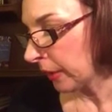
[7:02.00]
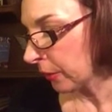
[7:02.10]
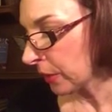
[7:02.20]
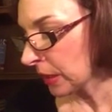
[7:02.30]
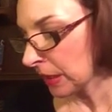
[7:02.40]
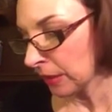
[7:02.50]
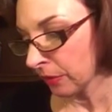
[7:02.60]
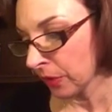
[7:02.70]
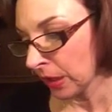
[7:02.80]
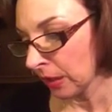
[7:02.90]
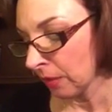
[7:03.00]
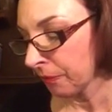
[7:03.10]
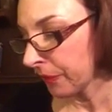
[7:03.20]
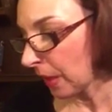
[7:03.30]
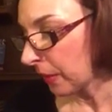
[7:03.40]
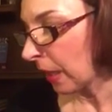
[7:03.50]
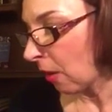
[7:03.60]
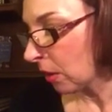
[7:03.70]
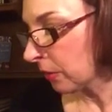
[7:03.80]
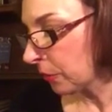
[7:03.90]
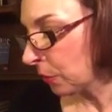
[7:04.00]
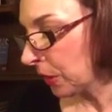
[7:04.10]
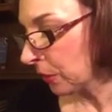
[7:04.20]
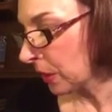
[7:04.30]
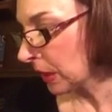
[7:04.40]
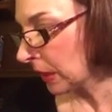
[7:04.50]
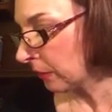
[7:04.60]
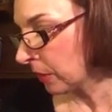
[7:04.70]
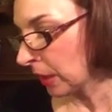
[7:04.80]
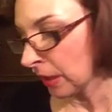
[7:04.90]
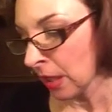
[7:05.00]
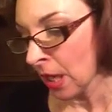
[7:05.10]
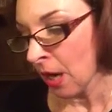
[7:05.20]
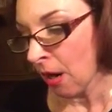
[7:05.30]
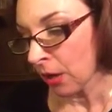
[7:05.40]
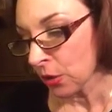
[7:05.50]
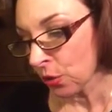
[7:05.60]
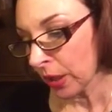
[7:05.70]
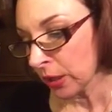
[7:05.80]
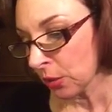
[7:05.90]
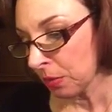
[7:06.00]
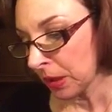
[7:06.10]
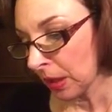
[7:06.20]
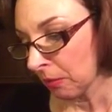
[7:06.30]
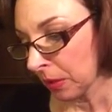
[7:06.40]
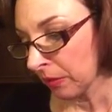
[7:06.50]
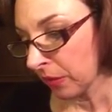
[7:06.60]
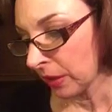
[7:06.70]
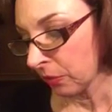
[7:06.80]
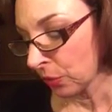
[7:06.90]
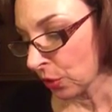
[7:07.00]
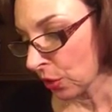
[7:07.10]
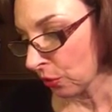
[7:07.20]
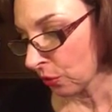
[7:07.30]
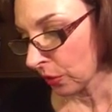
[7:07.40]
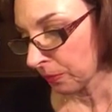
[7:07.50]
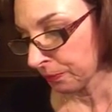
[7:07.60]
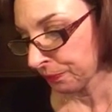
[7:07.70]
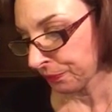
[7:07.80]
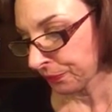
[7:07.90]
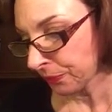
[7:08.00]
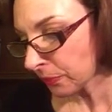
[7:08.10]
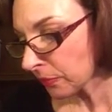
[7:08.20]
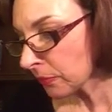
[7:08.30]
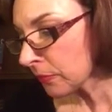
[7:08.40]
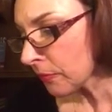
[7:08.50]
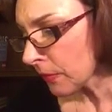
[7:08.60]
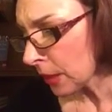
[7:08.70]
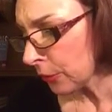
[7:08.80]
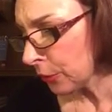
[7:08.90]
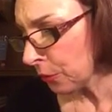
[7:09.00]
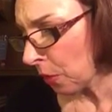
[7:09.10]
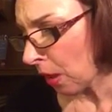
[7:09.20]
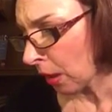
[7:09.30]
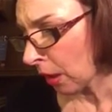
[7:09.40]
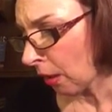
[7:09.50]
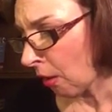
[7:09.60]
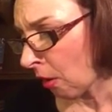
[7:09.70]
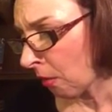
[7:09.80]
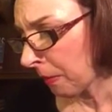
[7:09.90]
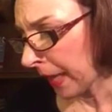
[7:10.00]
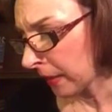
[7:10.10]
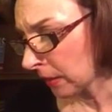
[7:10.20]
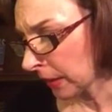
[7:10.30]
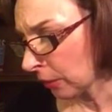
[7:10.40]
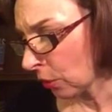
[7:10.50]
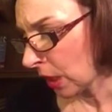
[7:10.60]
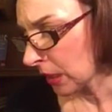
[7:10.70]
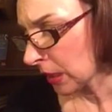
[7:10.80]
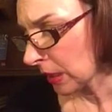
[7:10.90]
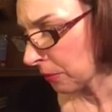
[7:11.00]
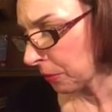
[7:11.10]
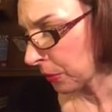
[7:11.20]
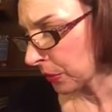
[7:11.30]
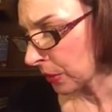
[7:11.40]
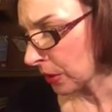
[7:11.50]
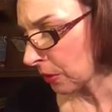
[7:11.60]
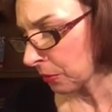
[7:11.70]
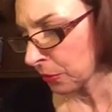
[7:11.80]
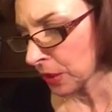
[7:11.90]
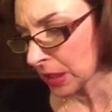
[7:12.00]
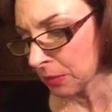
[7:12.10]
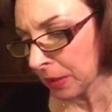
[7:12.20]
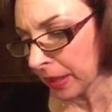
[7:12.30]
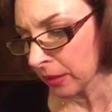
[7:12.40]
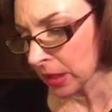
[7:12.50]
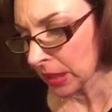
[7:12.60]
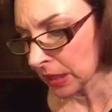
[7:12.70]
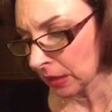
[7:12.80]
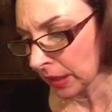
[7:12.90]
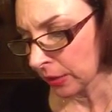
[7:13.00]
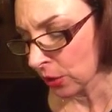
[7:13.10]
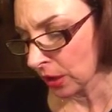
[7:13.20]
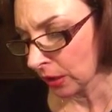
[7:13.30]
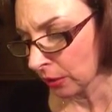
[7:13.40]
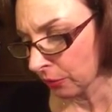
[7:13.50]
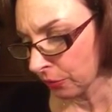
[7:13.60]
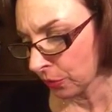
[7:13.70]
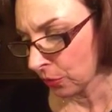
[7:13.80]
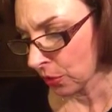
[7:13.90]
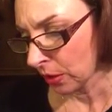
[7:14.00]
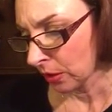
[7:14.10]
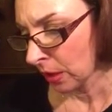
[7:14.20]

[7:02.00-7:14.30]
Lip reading: here this evening, that all of you here this evening are trying to become my faithful children. You are all battling crosses and burdens through despair, desolation, and confusion.